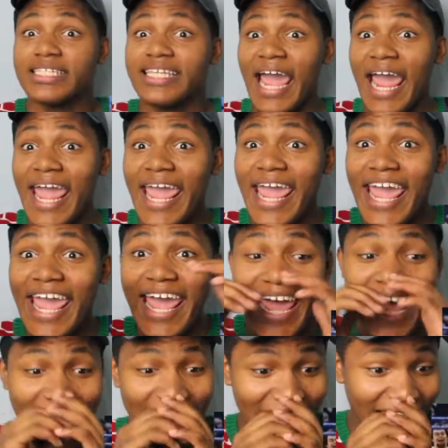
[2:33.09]

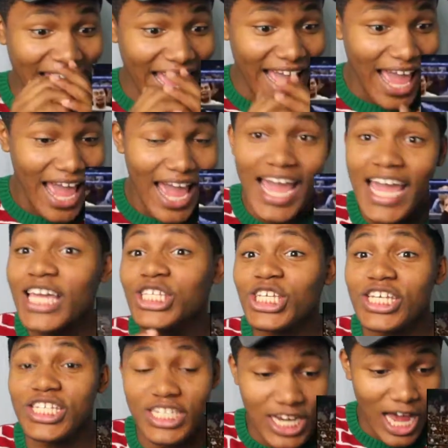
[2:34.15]
Dang. He
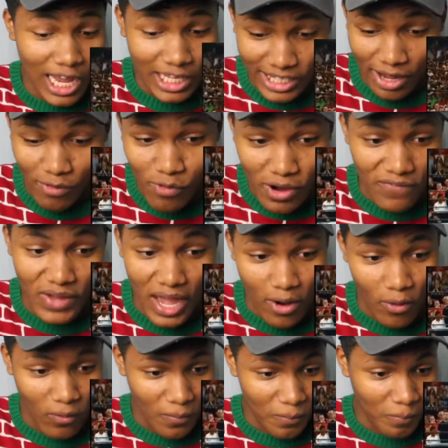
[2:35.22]
just knocked that ref
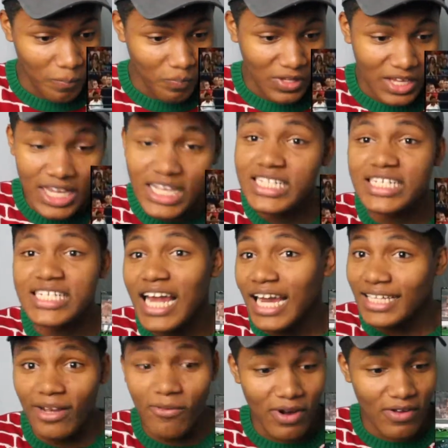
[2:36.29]
out. He just
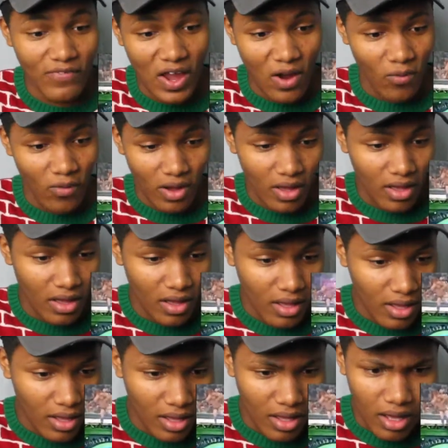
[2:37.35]
knocked that ref out.
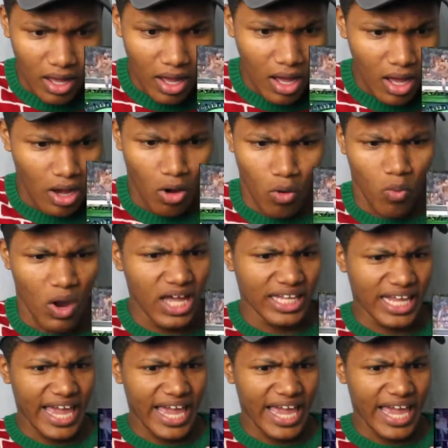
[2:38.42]
On one